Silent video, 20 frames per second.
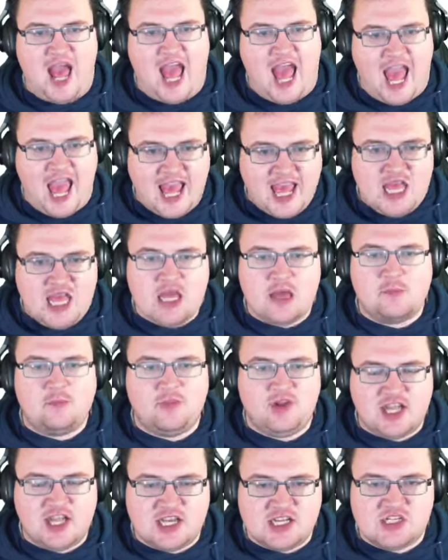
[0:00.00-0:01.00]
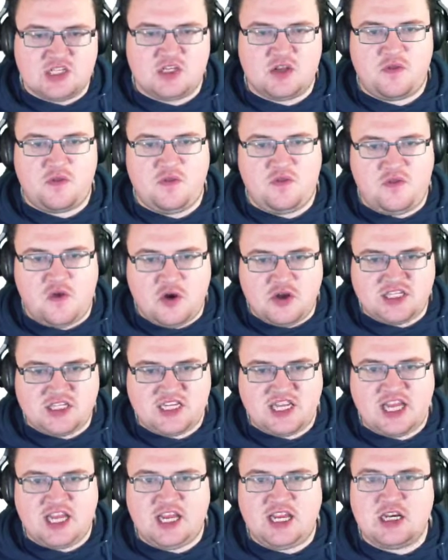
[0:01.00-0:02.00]
a plus
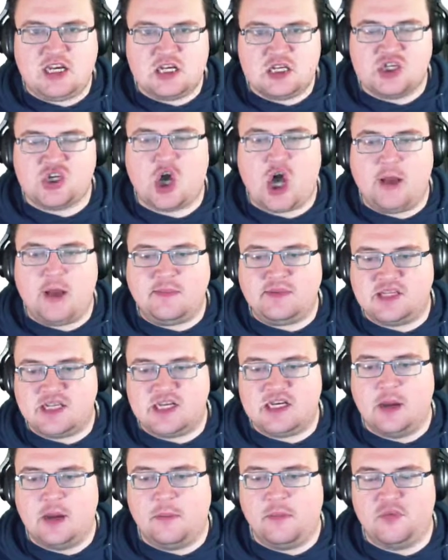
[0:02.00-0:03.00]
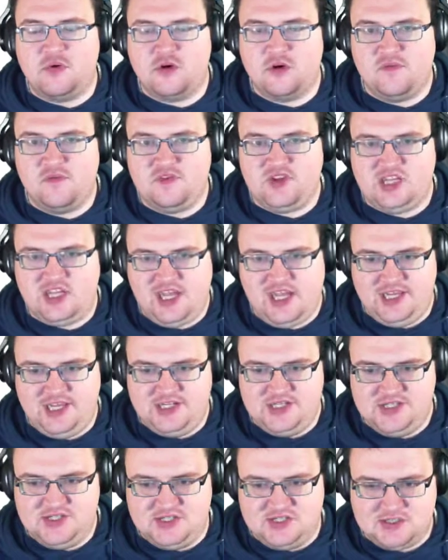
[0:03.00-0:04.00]
13 times the number of
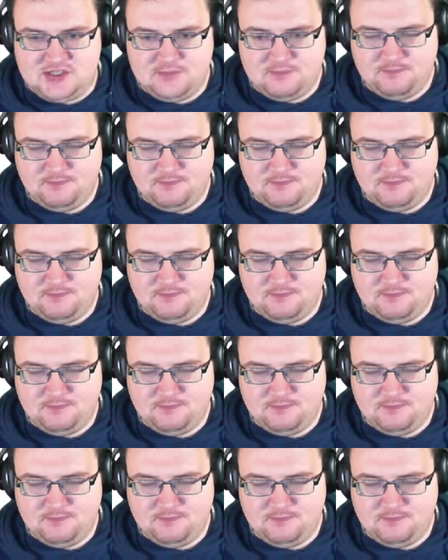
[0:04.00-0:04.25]
years.